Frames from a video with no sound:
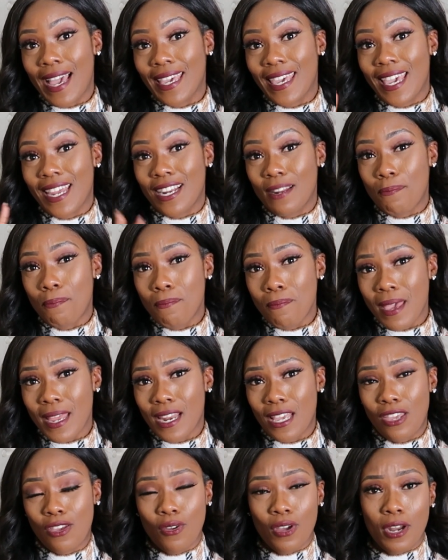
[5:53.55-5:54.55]
I get a
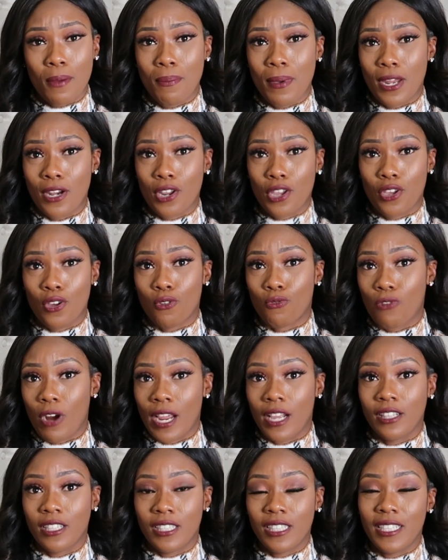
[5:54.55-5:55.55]
manicure and a pedicure
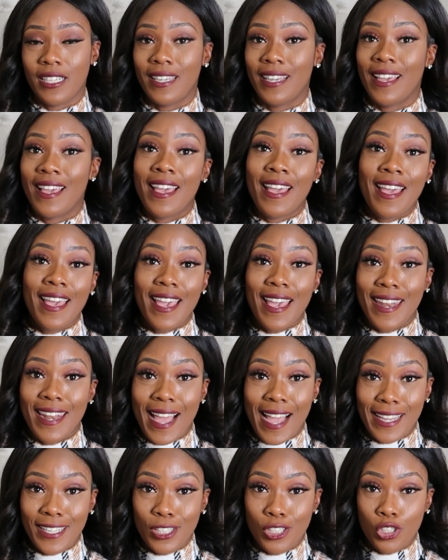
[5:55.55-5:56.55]
regularly, and
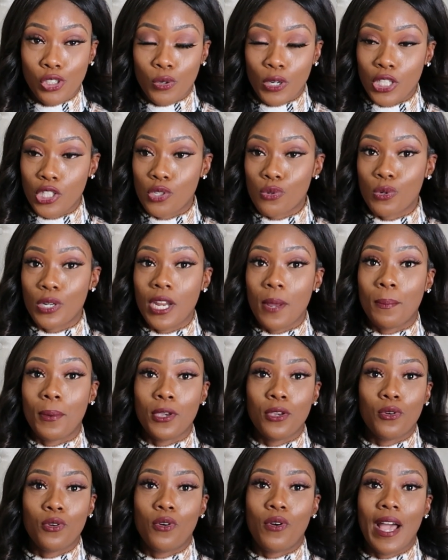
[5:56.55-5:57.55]
I enjoy doing it.
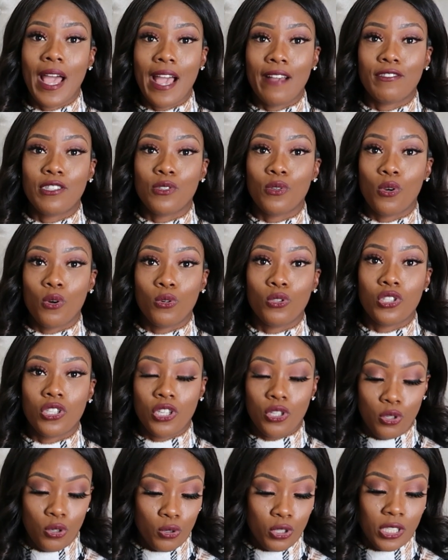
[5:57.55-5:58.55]
But you don't have to go to
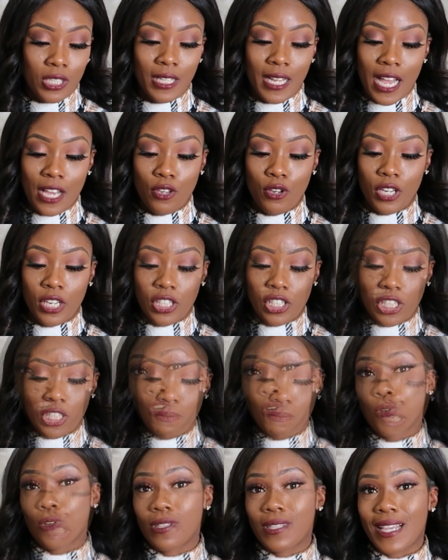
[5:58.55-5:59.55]
the nail salon. You can
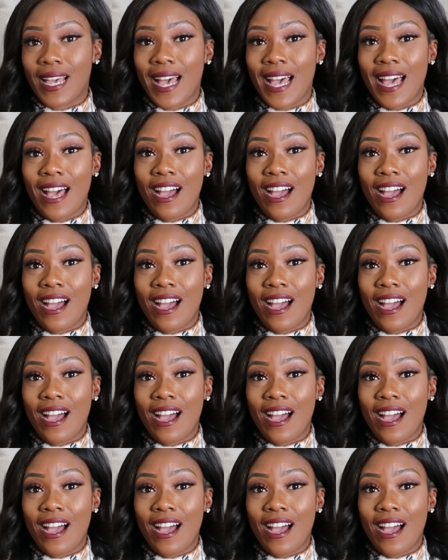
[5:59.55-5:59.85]
just make sure you